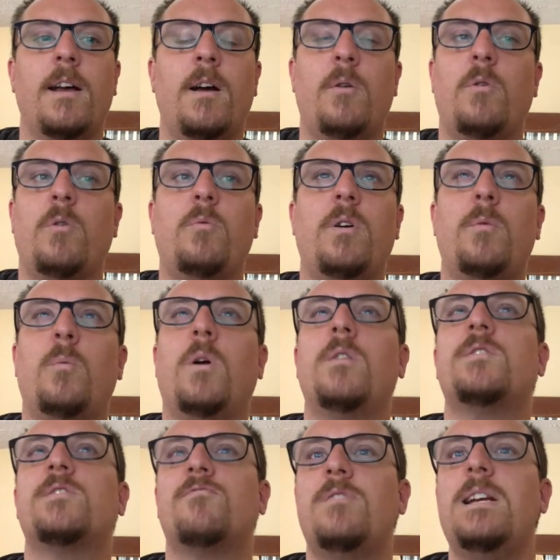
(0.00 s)

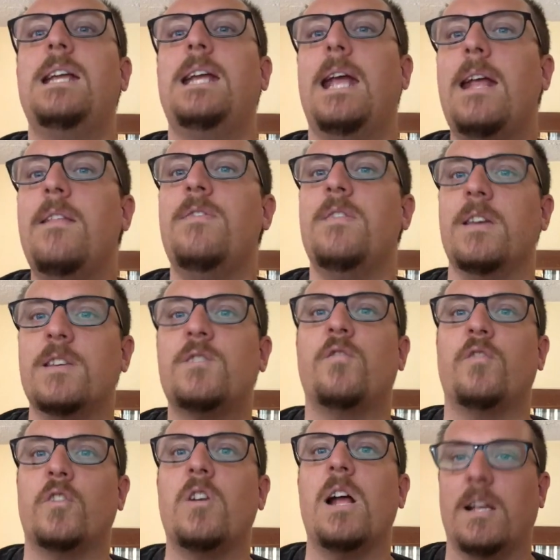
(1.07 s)
what's really in this
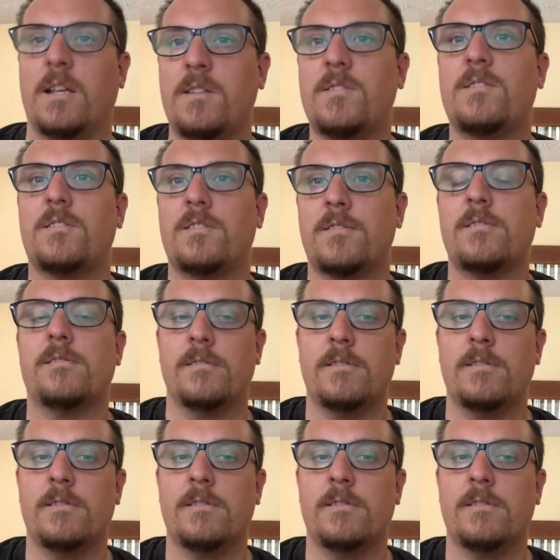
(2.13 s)
for us?